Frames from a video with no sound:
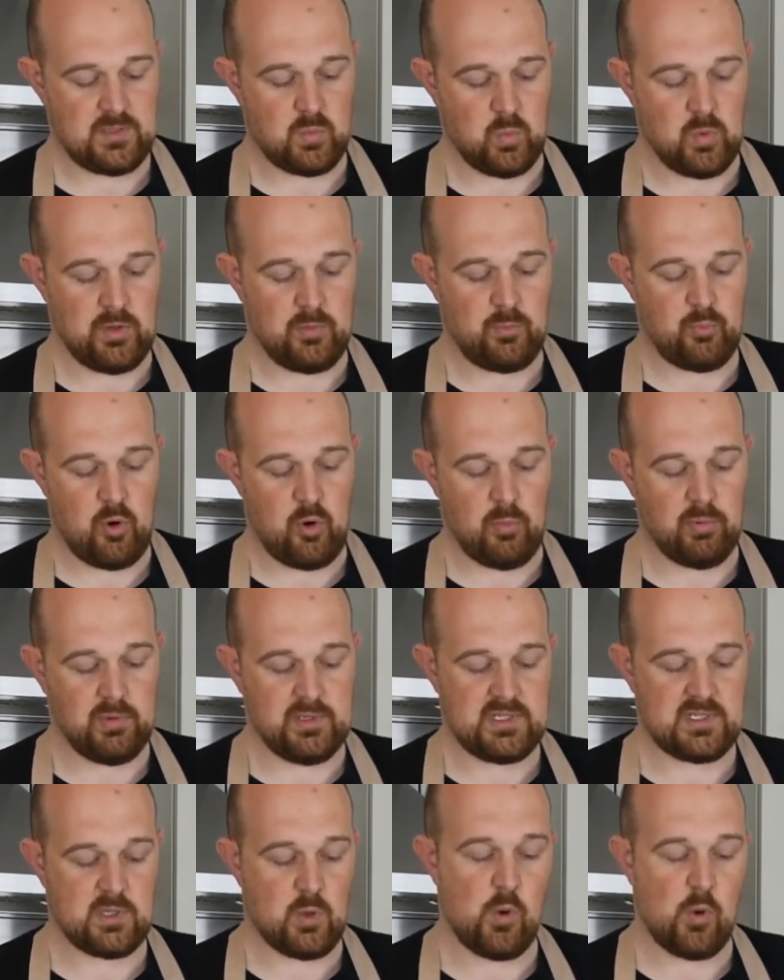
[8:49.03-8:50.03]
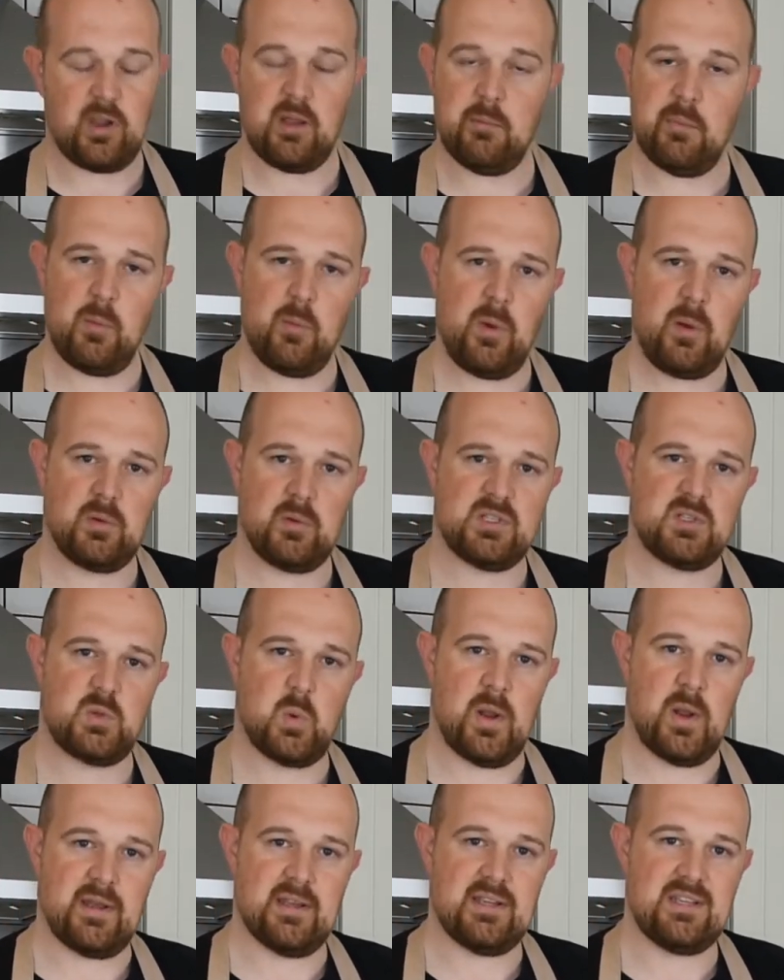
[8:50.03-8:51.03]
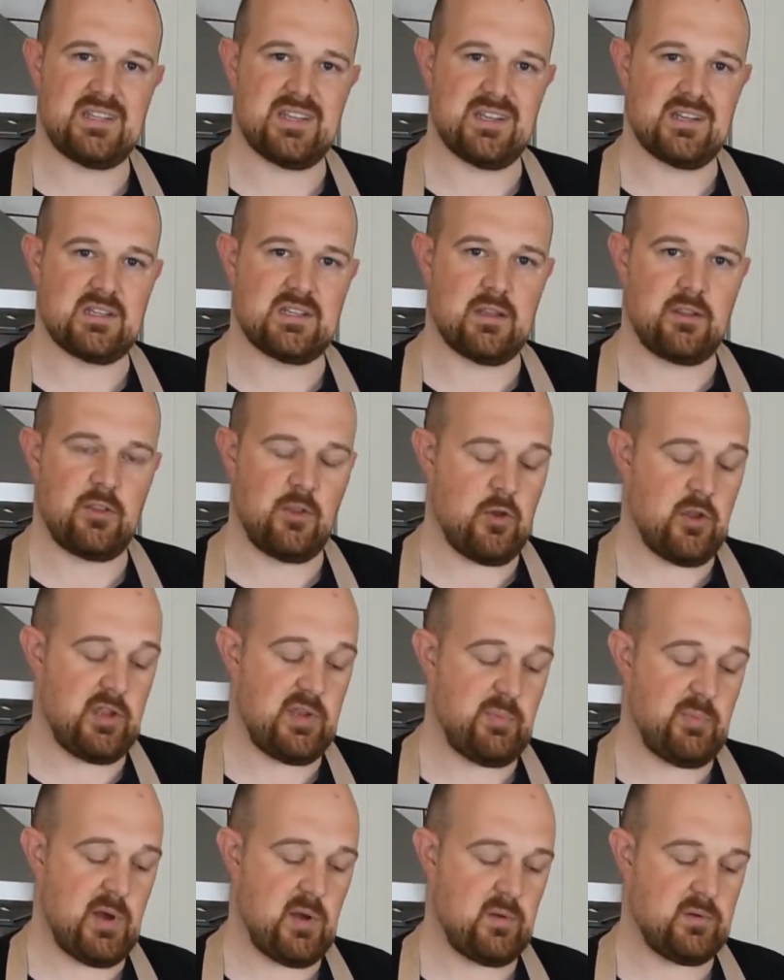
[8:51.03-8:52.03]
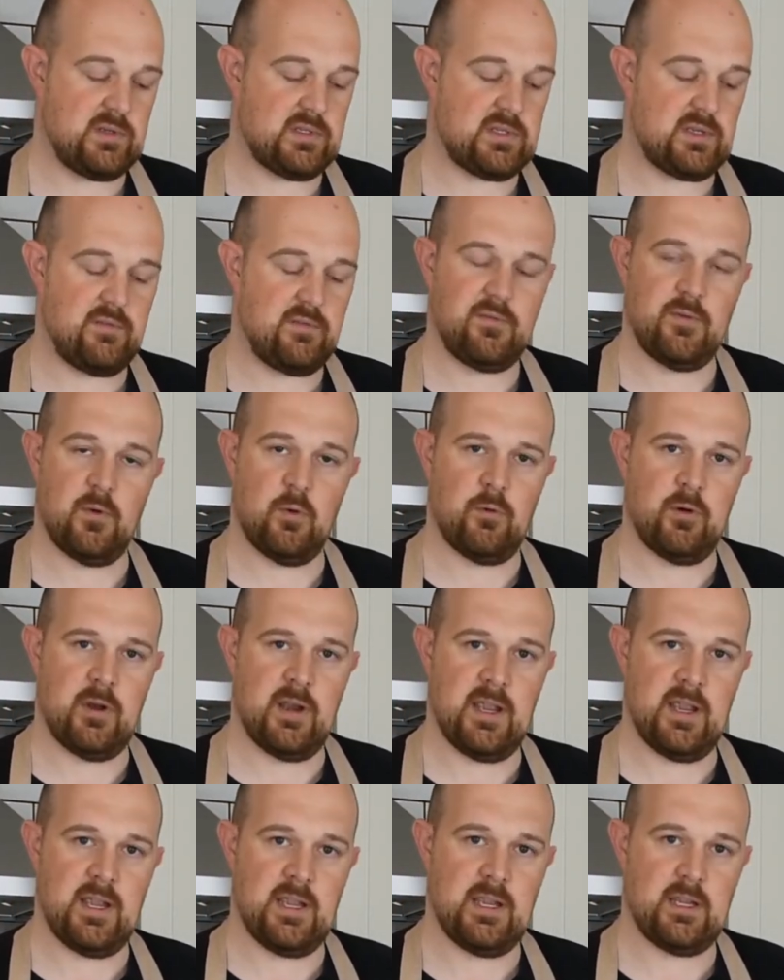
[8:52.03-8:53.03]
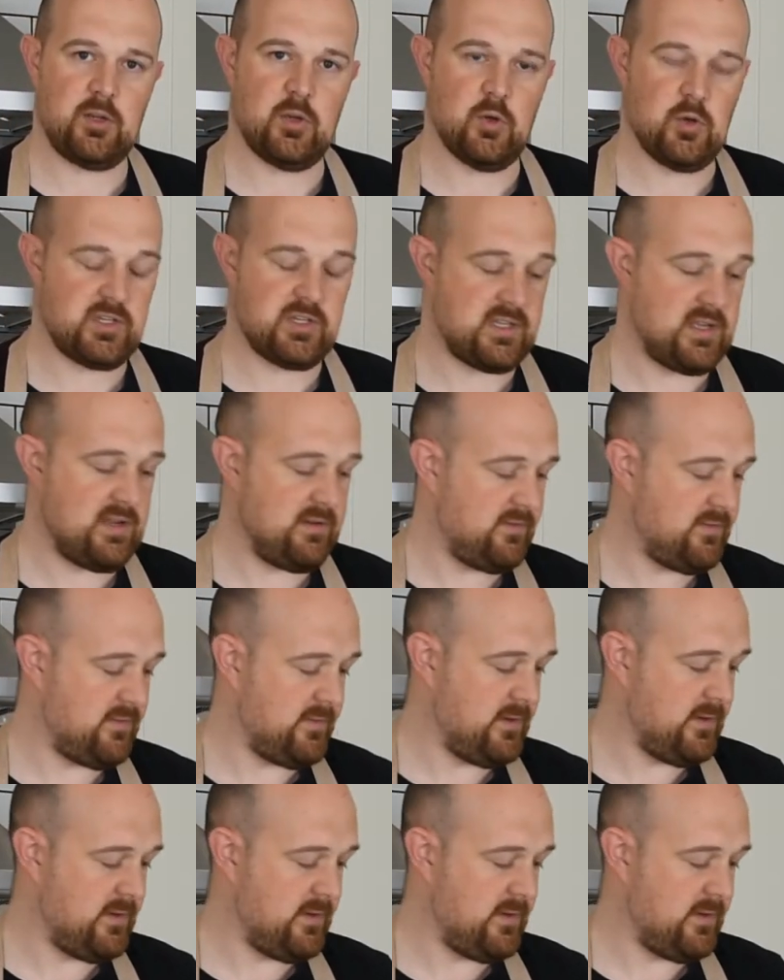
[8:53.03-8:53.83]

we're probably talking about £26 to £30 for a cook's knife.